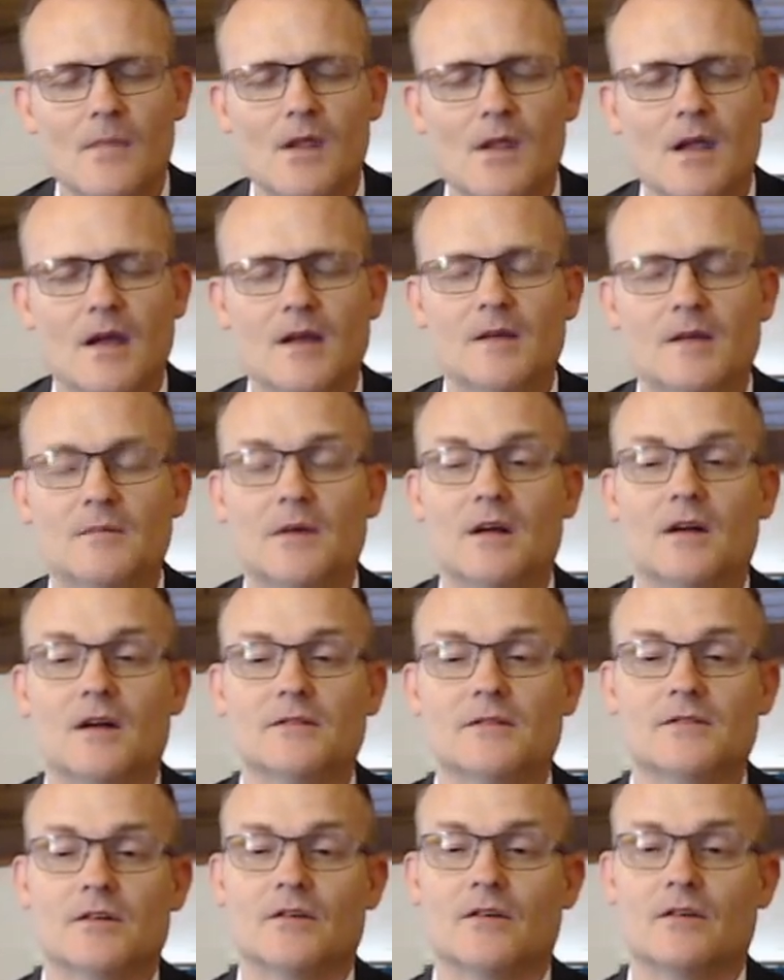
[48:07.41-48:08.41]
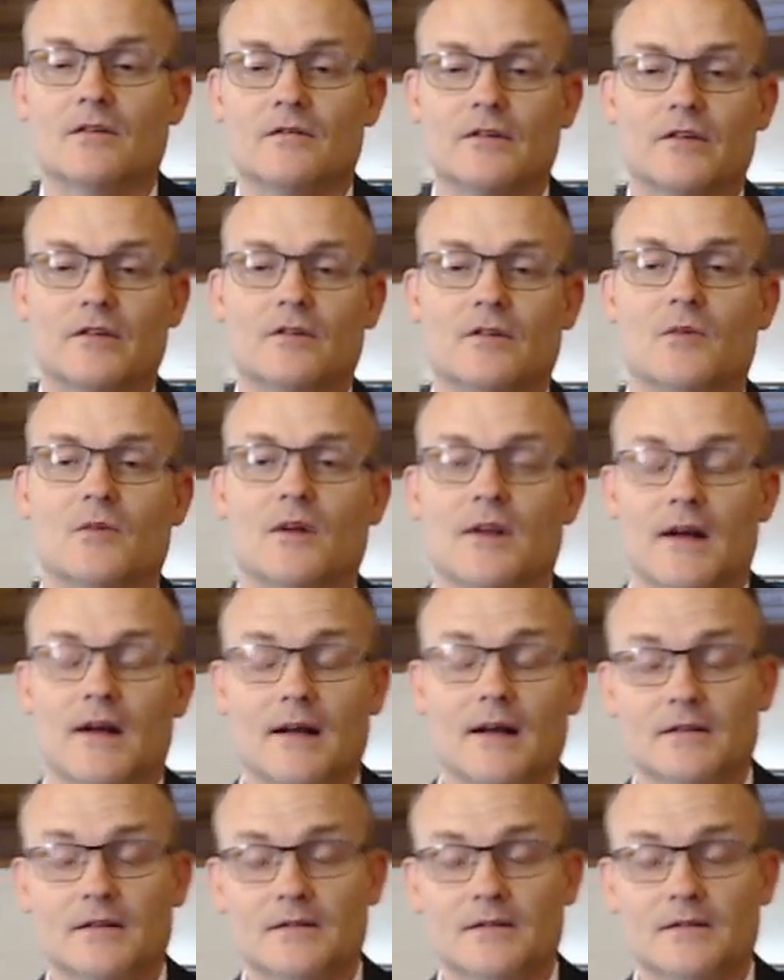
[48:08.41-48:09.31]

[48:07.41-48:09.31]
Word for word: Amen. I'll turn it over to you, Brother Alex.